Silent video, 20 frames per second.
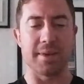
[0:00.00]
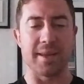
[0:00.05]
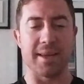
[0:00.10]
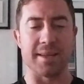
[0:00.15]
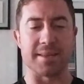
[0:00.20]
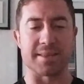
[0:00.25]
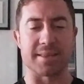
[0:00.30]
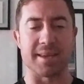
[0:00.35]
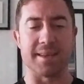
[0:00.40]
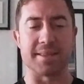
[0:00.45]

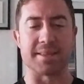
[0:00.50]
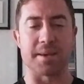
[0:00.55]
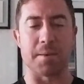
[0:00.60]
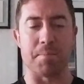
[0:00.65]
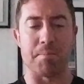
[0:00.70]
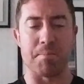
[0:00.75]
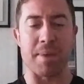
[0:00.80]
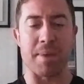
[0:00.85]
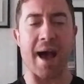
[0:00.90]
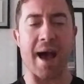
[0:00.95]
it's
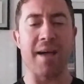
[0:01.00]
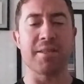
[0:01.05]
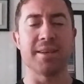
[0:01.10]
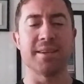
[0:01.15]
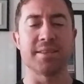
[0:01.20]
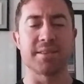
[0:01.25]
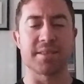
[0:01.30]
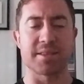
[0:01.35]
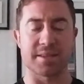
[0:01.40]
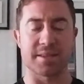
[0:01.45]
a
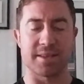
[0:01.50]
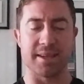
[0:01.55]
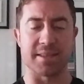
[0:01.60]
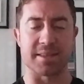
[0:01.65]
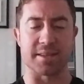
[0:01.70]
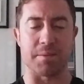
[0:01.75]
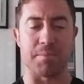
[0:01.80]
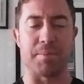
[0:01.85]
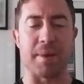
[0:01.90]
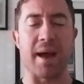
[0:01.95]

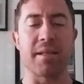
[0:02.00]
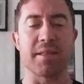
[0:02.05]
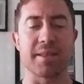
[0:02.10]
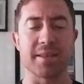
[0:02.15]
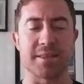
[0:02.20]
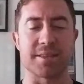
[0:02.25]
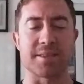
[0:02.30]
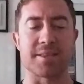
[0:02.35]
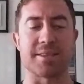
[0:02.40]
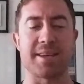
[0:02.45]

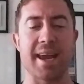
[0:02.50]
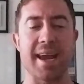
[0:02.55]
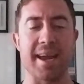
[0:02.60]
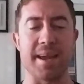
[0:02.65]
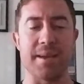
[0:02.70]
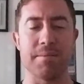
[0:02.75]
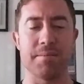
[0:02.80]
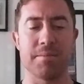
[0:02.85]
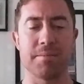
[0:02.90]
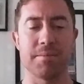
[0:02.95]
balanced
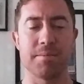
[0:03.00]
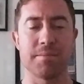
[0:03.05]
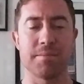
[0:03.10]
state